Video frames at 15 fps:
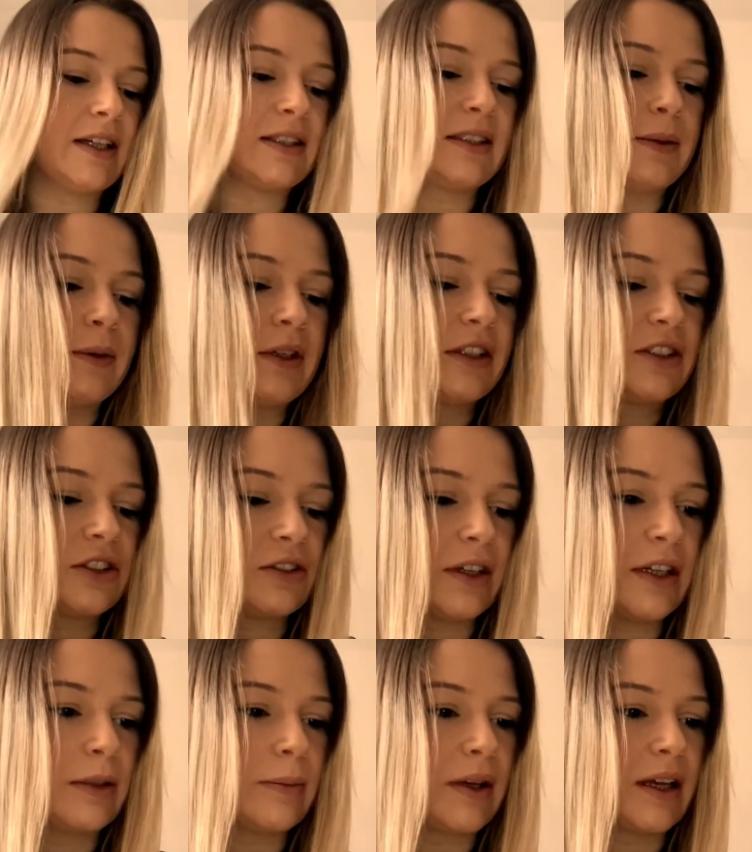want to
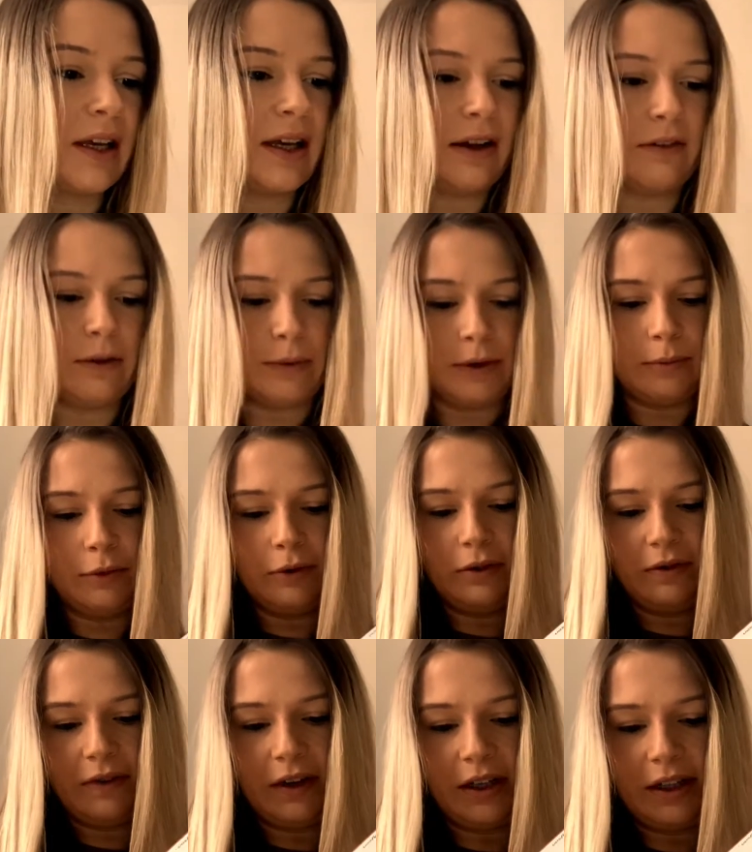straighten my hair a bit more
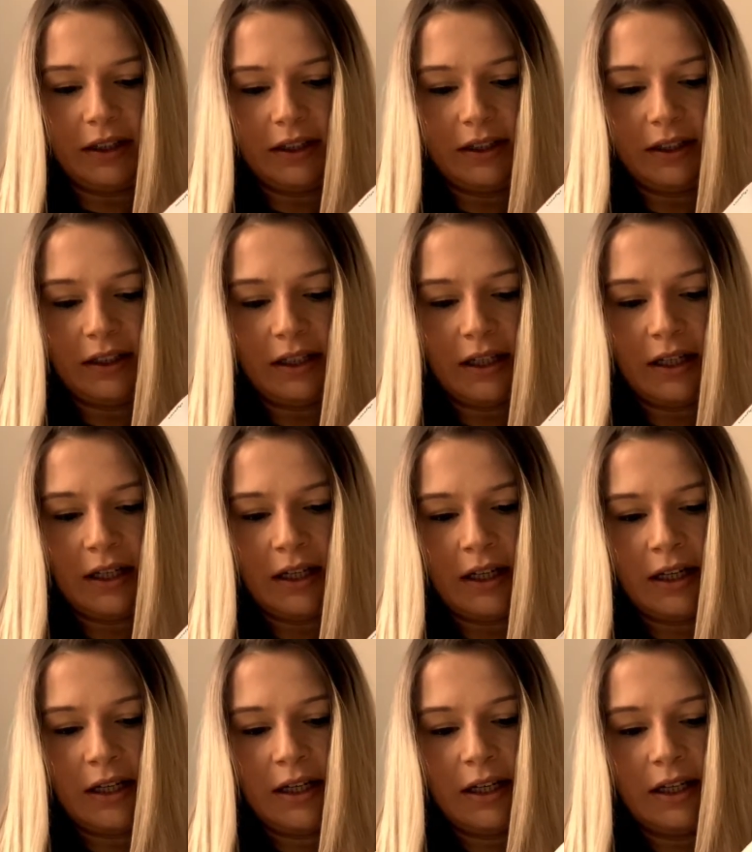first.
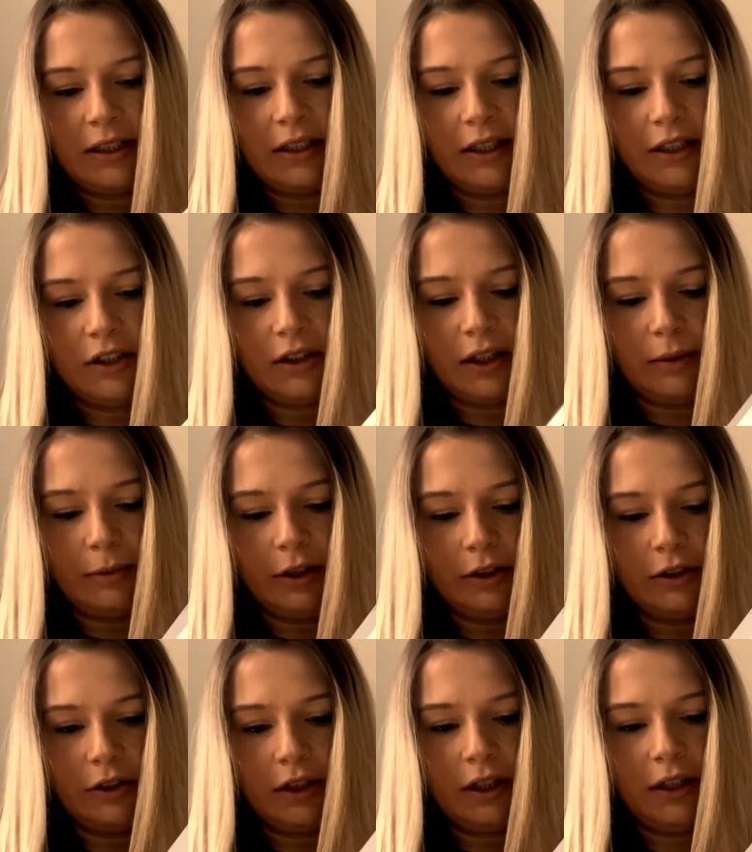So let's try the blow
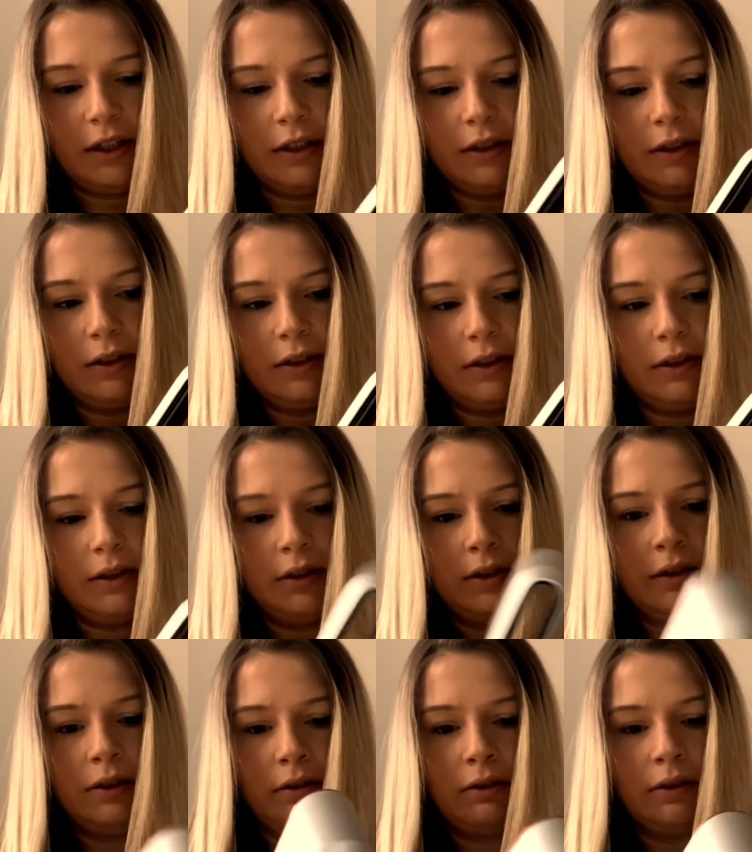dryer.
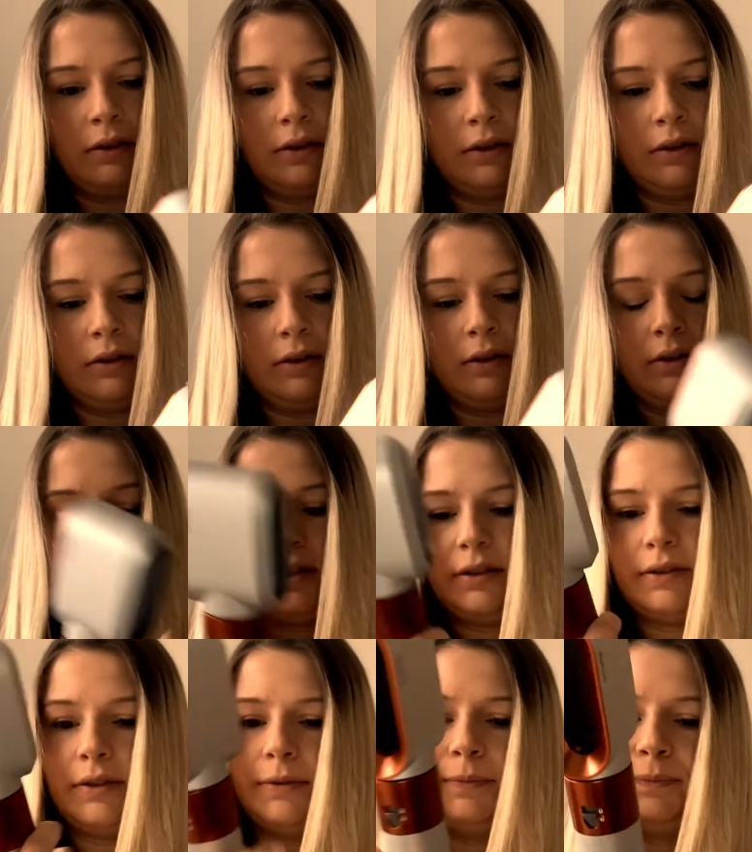That's on.